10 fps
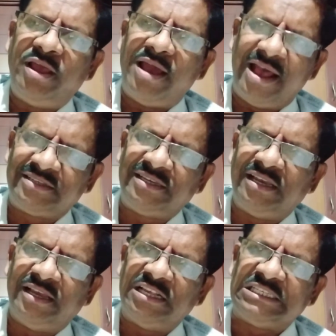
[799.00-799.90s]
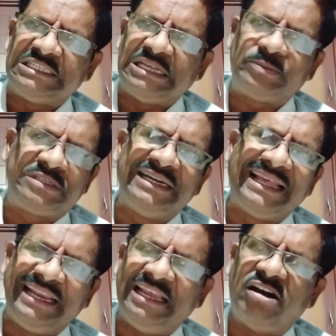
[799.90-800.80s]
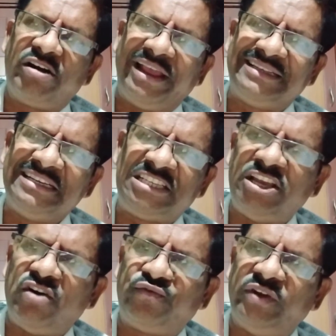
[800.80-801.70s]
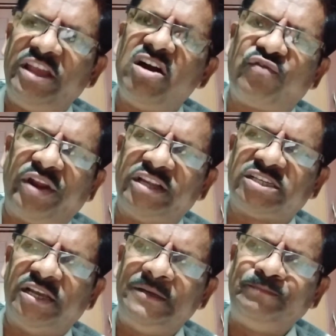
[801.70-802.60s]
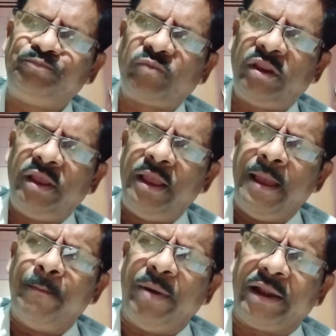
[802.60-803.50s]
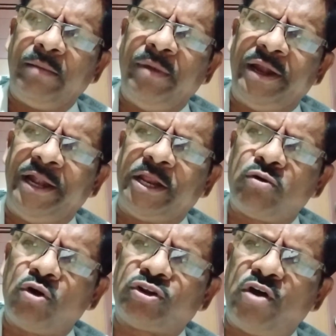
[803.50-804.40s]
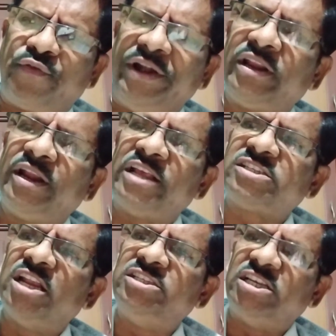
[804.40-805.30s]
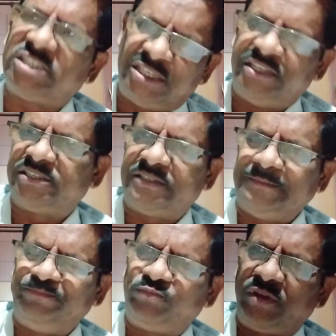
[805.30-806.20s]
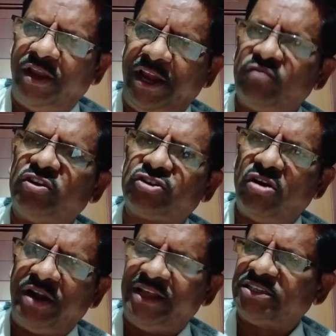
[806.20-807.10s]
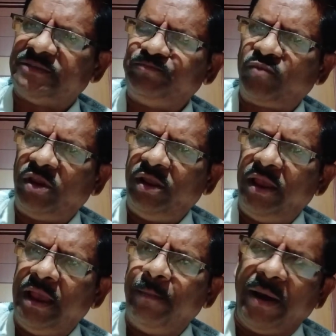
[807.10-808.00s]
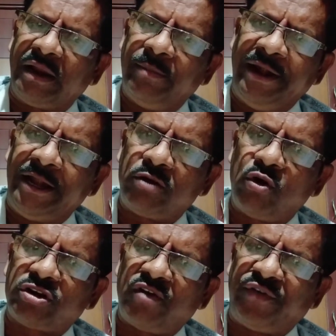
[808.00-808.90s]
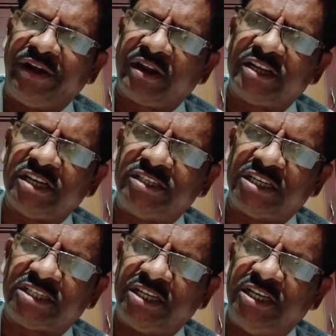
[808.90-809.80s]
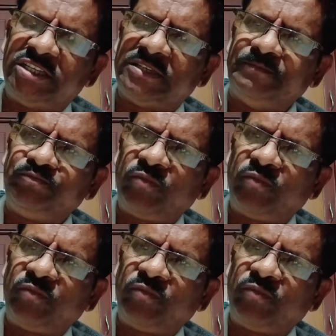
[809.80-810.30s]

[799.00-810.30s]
as a subsidiary or agency of League of Nations, Permanent Court of International Justice, it was called as Permanent Court of International Justice,